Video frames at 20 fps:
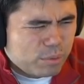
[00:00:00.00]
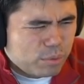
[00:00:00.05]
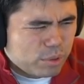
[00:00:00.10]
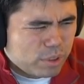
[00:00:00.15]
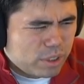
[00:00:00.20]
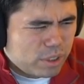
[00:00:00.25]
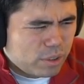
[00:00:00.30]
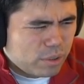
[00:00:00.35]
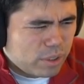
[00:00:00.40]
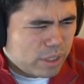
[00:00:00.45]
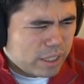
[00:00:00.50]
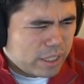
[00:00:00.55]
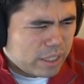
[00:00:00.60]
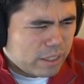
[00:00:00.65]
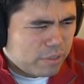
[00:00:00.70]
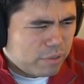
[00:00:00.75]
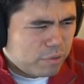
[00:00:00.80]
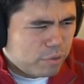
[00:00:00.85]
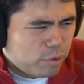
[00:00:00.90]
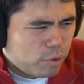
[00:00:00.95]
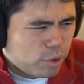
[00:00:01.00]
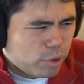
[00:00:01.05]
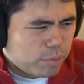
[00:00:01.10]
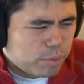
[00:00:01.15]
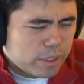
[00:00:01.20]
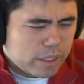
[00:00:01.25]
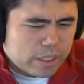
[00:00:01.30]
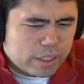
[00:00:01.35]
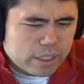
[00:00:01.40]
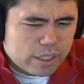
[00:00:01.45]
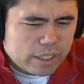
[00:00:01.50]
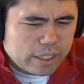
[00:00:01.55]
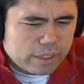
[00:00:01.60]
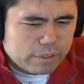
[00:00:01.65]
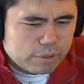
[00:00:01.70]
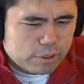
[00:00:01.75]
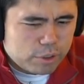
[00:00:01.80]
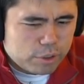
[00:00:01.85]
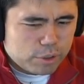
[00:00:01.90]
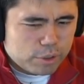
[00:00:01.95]
I really don't like f4, but I kind of
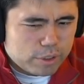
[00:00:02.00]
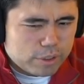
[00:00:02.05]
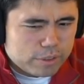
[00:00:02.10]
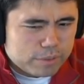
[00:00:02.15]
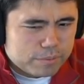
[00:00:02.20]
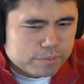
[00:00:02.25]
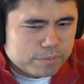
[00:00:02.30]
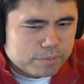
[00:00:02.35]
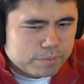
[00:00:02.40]
have to do it.